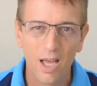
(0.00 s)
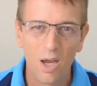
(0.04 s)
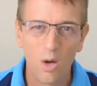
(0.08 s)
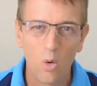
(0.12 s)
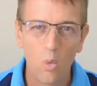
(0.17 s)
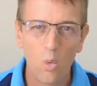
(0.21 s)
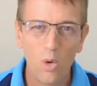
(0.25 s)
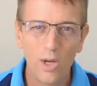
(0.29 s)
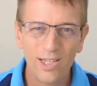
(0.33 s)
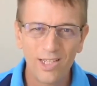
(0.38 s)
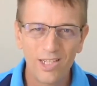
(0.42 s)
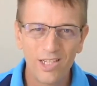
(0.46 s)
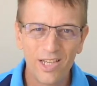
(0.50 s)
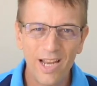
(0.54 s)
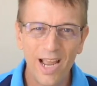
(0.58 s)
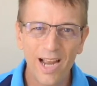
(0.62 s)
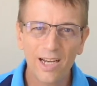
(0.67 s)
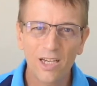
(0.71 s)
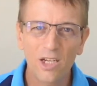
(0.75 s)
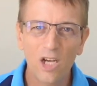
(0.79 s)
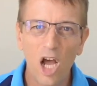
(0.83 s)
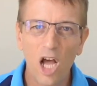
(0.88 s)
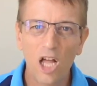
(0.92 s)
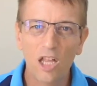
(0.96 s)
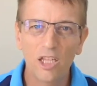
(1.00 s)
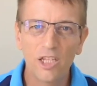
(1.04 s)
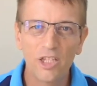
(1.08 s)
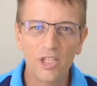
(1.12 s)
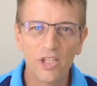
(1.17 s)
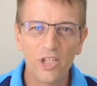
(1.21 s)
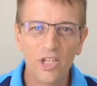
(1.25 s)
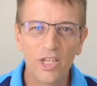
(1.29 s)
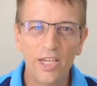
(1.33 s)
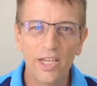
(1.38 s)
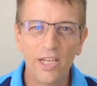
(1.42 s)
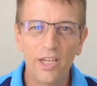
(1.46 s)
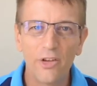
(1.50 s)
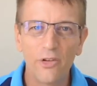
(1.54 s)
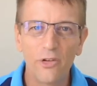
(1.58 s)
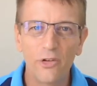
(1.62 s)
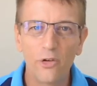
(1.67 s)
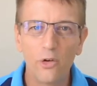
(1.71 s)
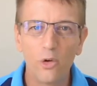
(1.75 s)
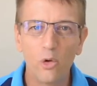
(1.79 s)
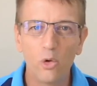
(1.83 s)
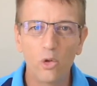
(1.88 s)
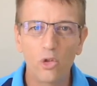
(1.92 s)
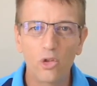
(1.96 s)
Which technology is
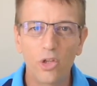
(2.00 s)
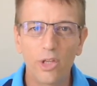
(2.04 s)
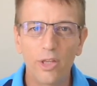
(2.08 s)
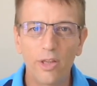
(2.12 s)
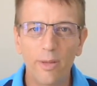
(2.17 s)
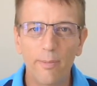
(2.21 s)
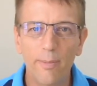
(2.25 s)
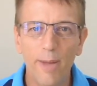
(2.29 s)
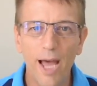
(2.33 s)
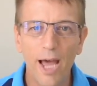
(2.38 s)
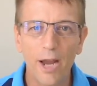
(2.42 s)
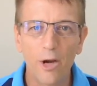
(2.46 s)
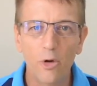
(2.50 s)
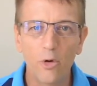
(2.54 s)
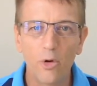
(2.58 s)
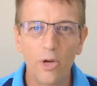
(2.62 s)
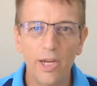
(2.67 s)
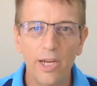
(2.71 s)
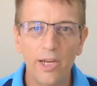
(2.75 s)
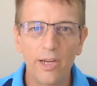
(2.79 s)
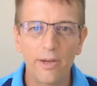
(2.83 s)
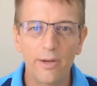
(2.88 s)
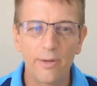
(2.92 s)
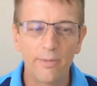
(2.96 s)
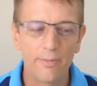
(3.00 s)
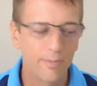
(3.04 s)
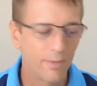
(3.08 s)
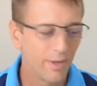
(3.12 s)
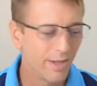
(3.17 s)
used in the battery?